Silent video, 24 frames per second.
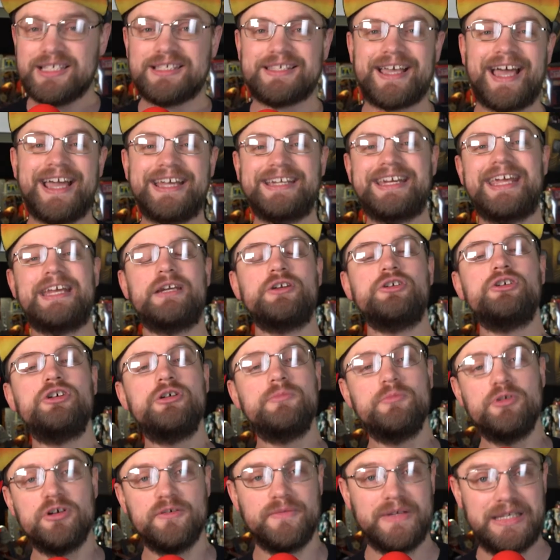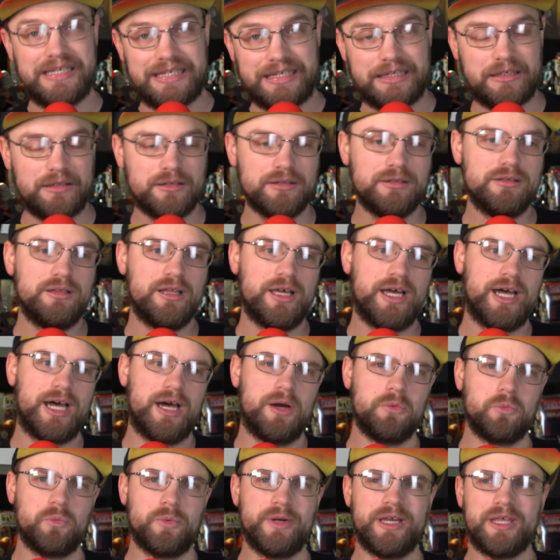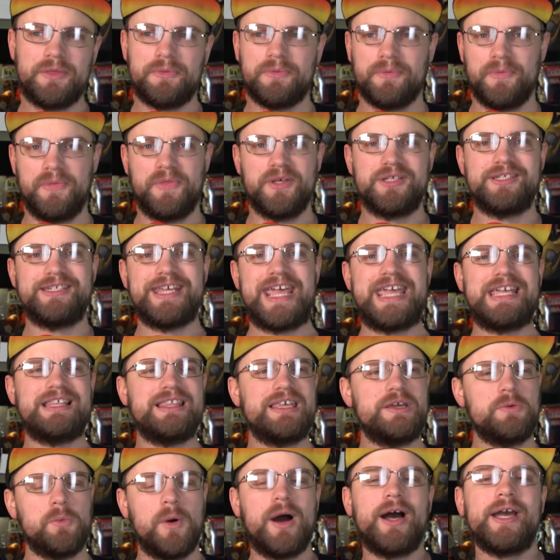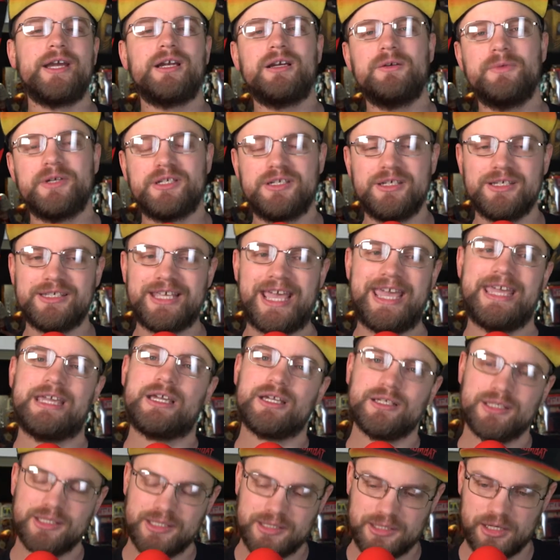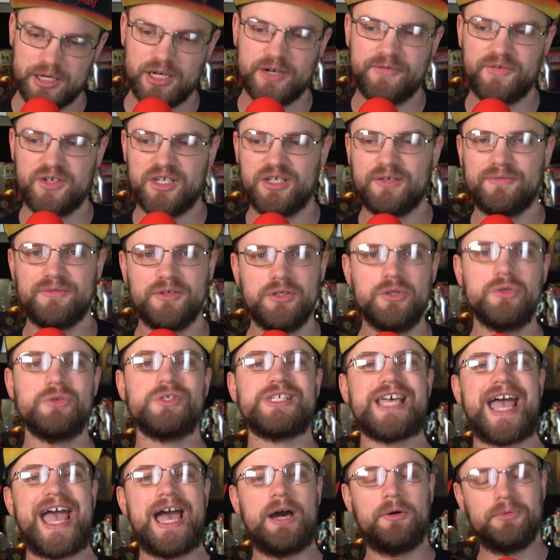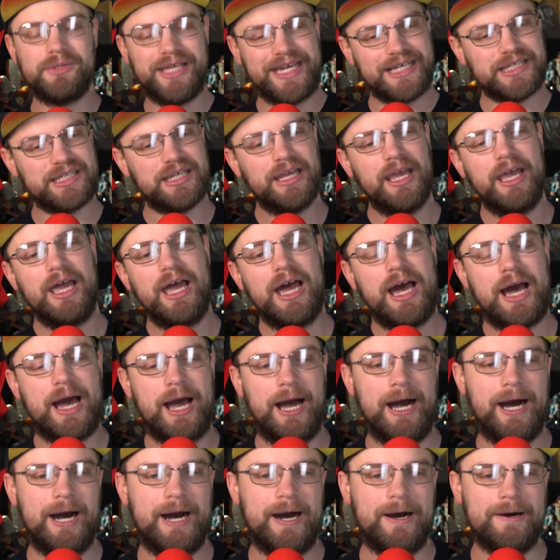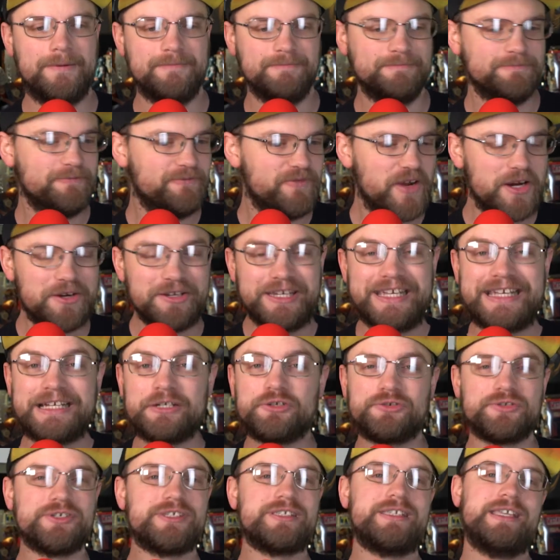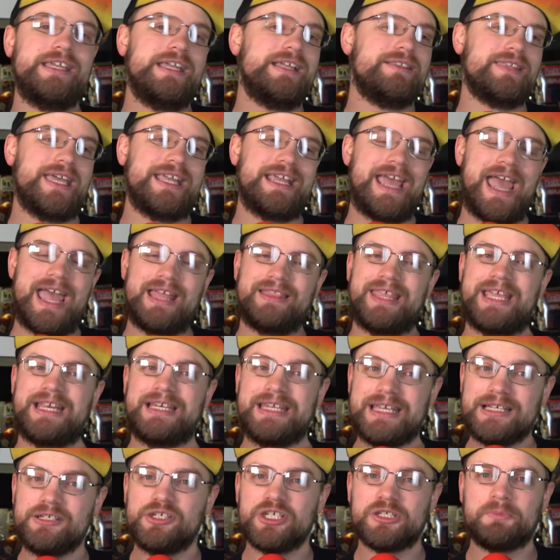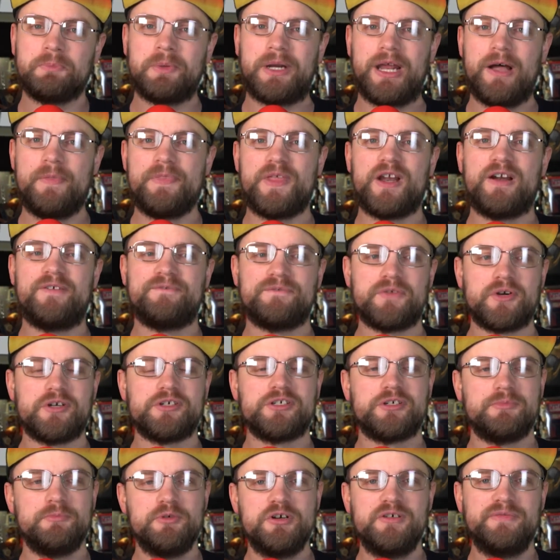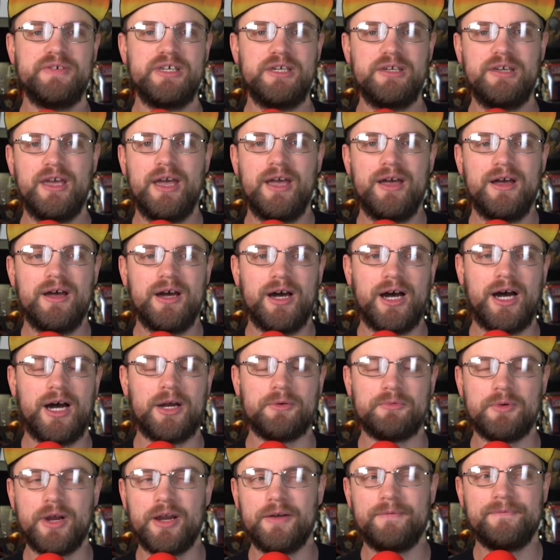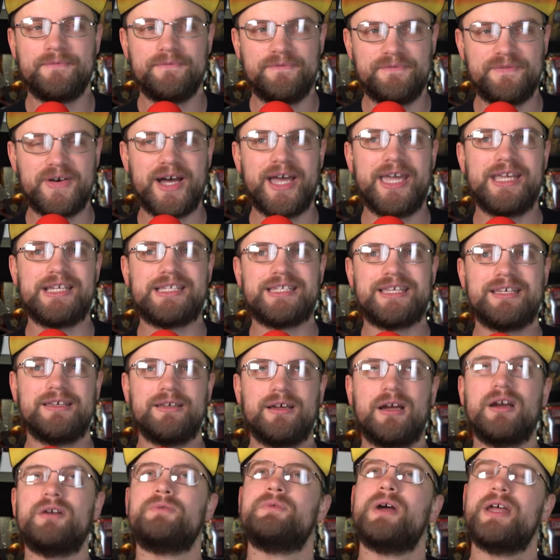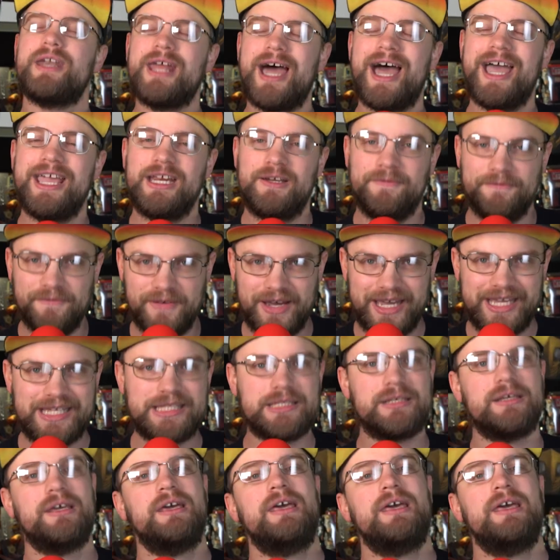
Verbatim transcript: signed a new movie deal uh, with the Daily Wire, which is a conservative news outlet. Um, very interesting. They ha they did. Just Just put out their first movie, uh, Run Fight, uh, Run Hide Fight,